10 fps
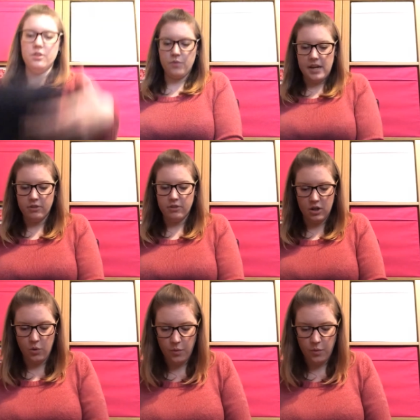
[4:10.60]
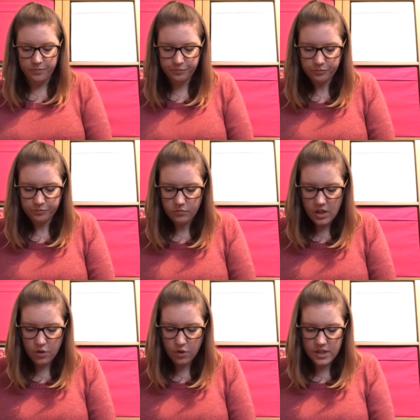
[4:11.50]
the Ravenclaw
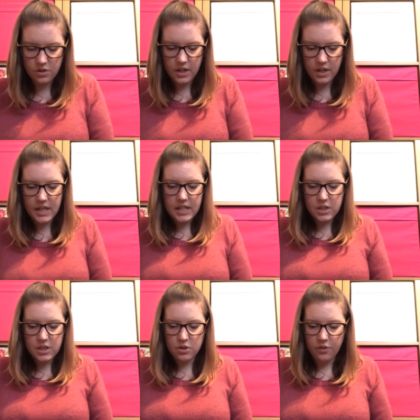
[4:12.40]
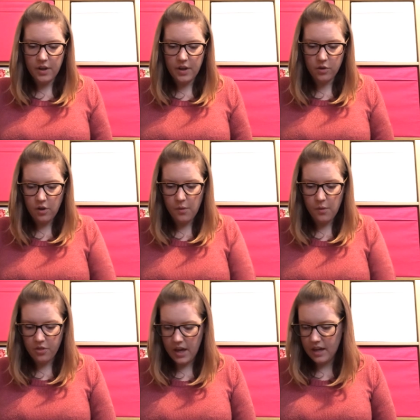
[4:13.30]
crest on it. So it's got Velcro
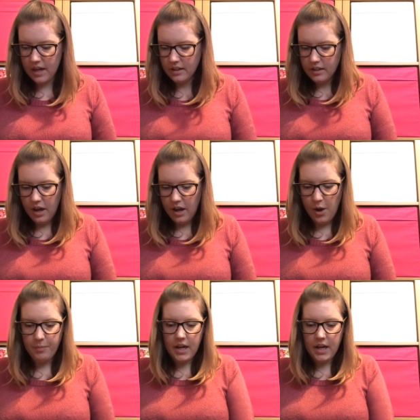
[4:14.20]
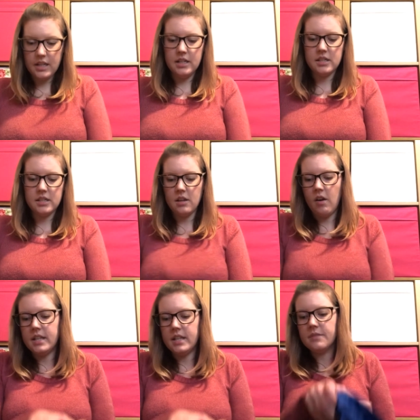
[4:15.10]
on there. Um, and
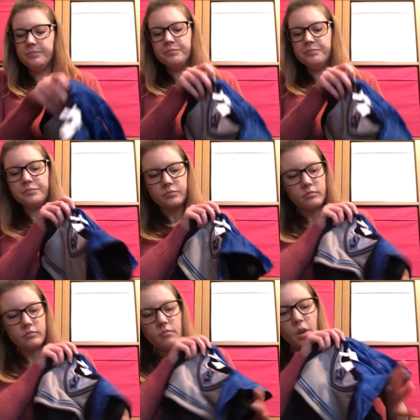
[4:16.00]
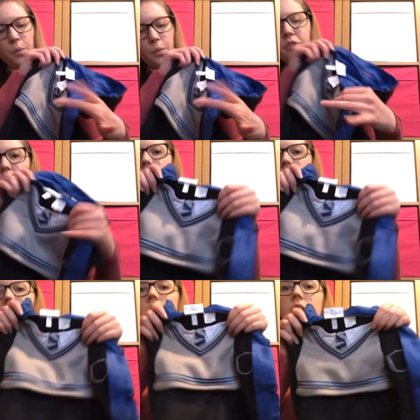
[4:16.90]
inside we've
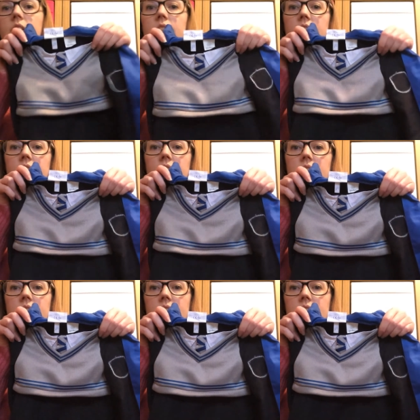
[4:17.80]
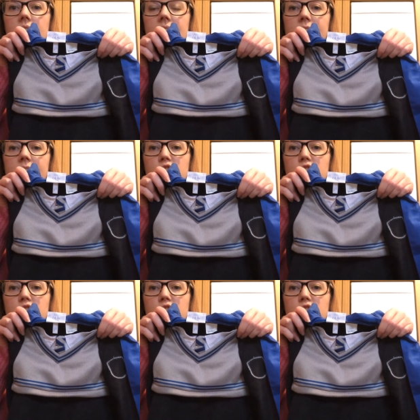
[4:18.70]
got a little